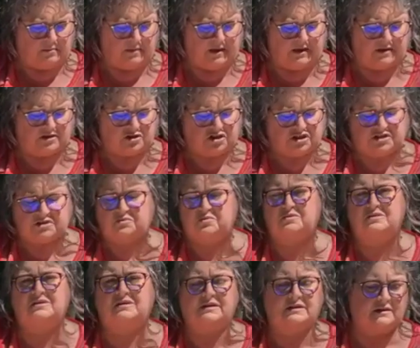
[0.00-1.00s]
it just
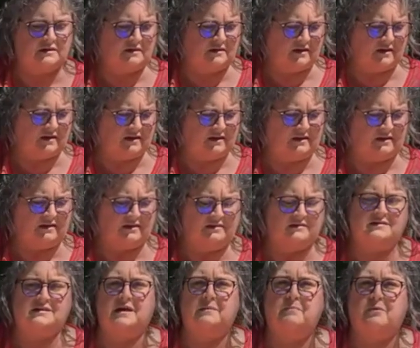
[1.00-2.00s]
really, it
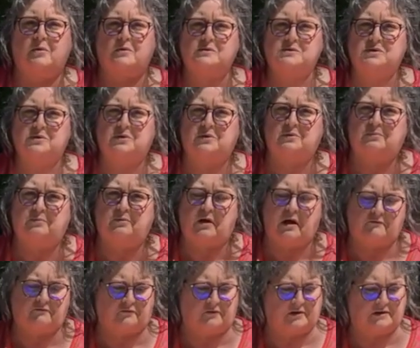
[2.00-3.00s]
is a personal
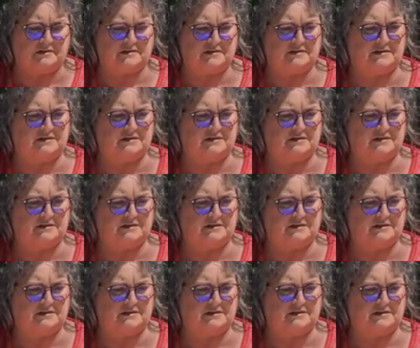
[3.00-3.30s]
preference.